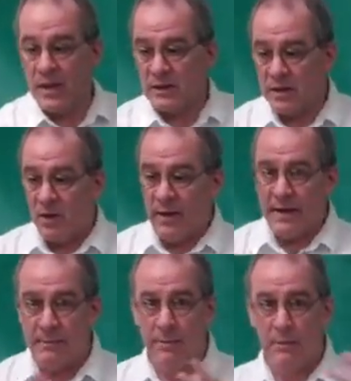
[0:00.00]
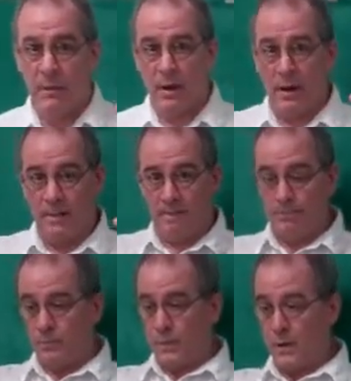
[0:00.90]
So they um,
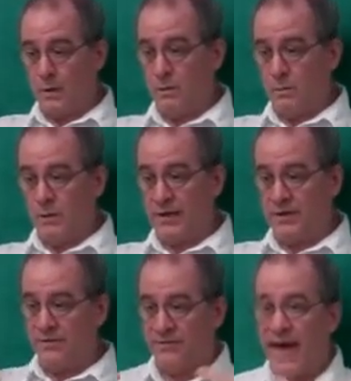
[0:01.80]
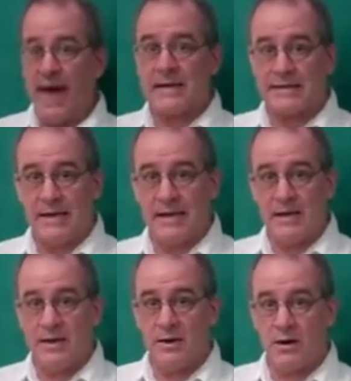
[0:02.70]
will get their facts
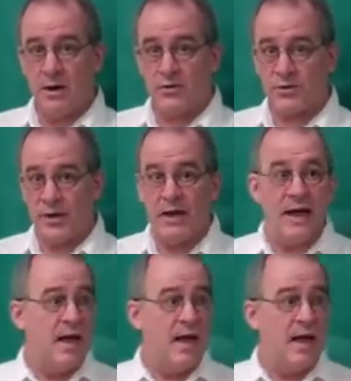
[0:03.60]
here on screen.